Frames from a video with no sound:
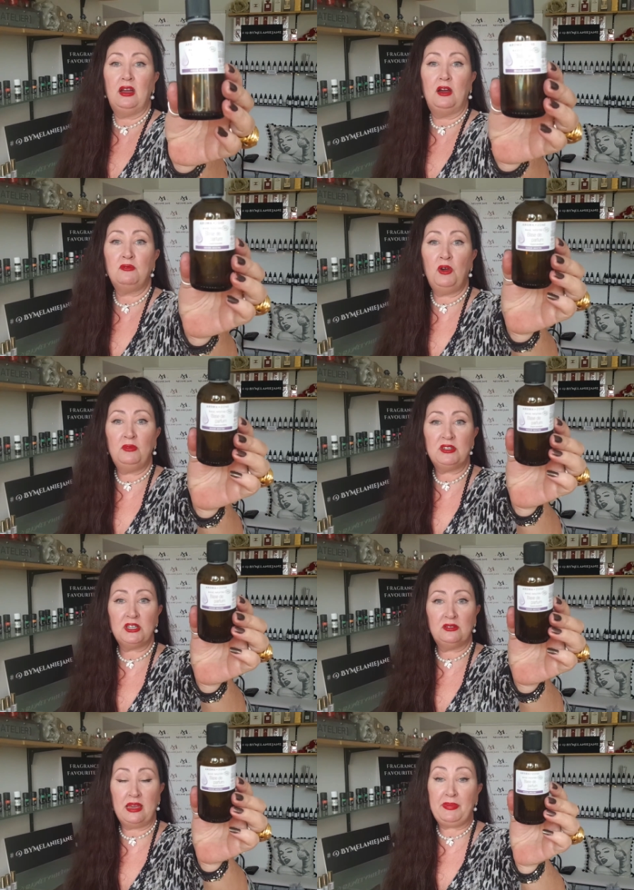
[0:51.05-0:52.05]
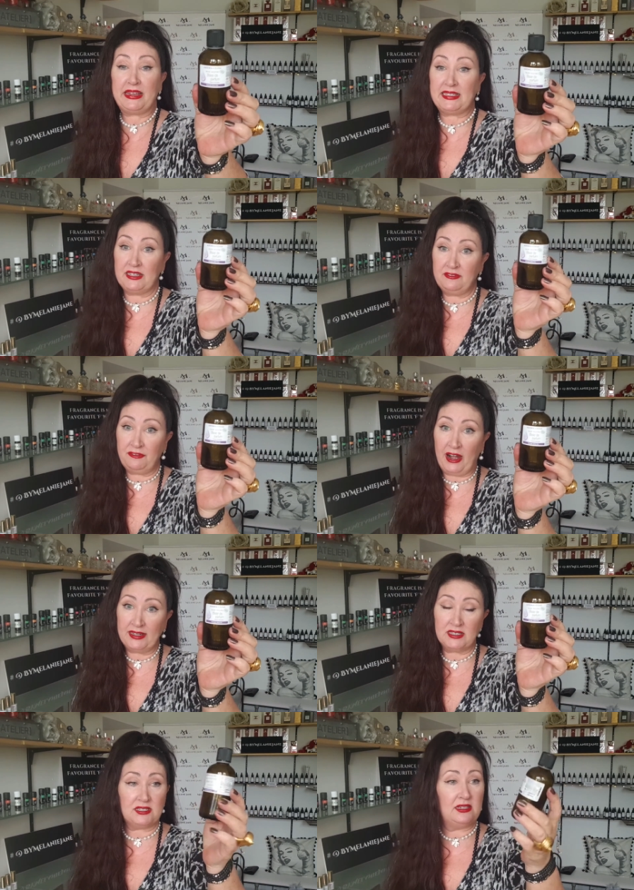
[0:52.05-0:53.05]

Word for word: Aroma-Zone, they're based in France.